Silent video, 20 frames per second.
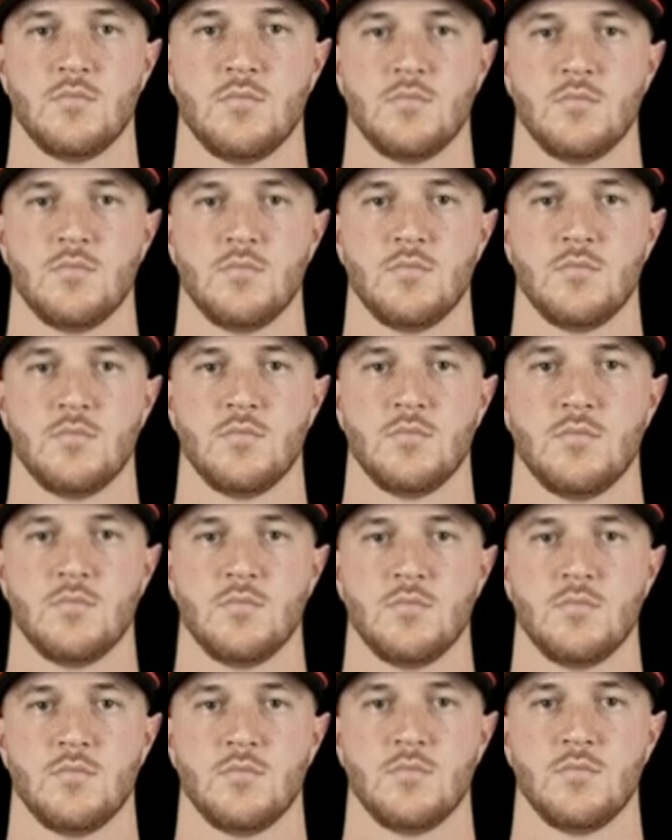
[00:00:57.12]

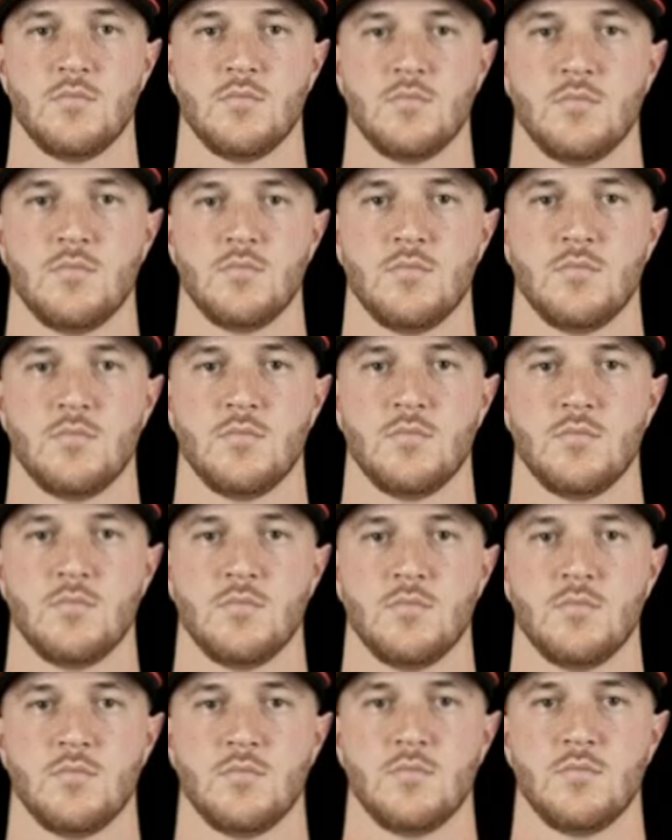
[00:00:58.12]

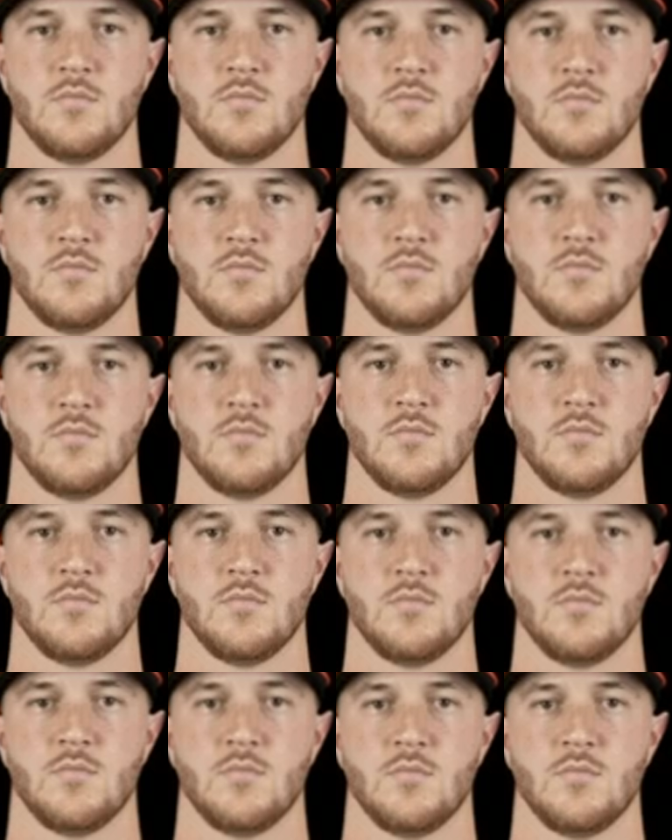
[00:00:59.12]

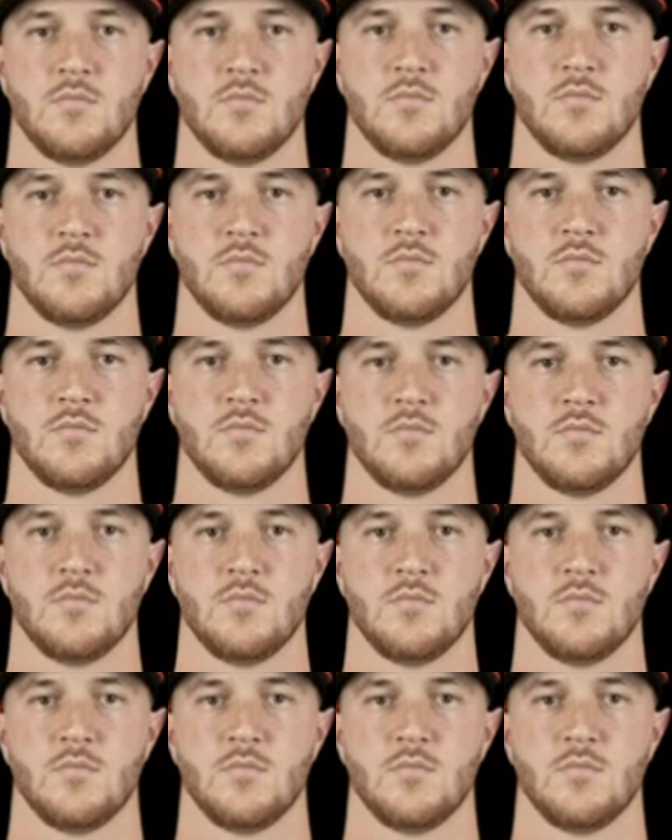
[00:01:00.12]

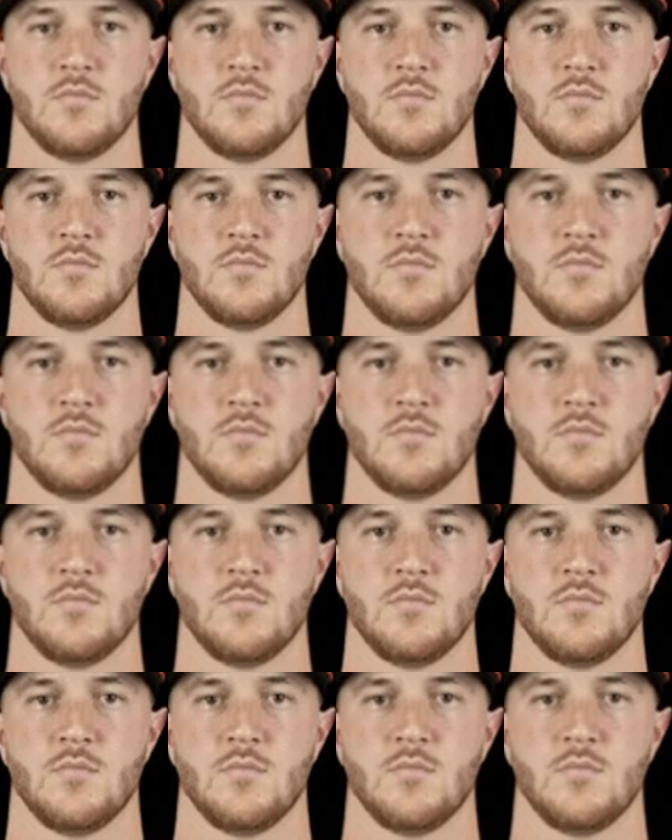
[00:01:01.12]

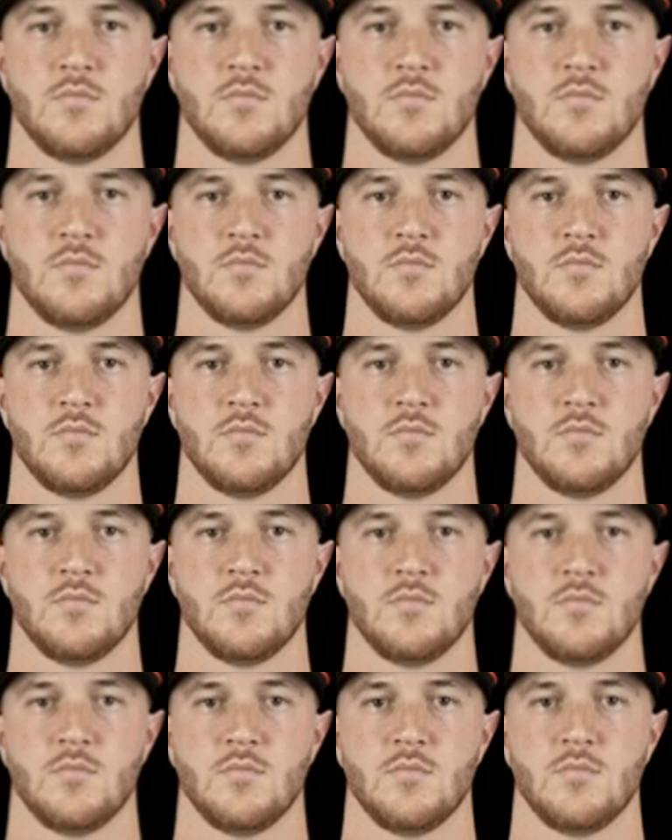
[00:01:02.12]

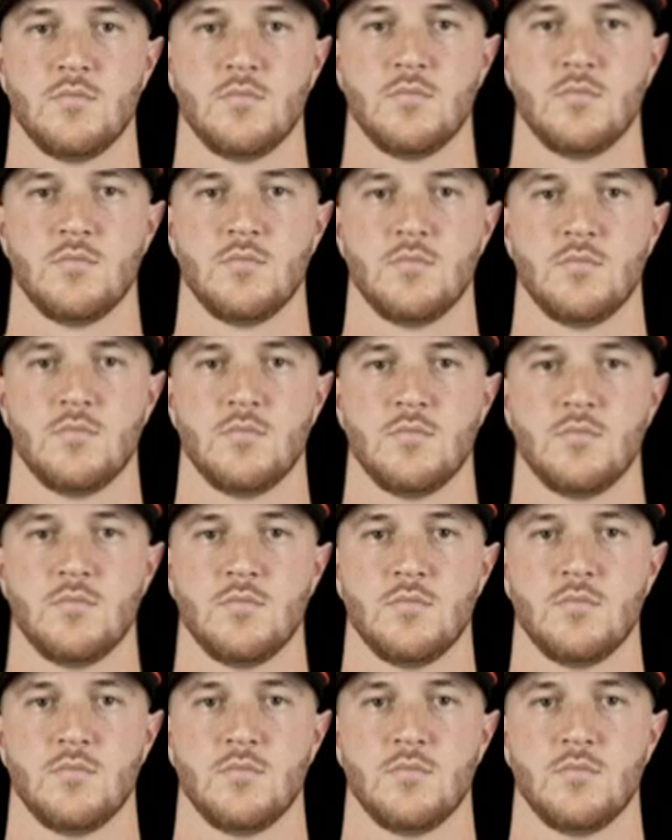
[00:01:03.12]
No words are spoken by the person on screen.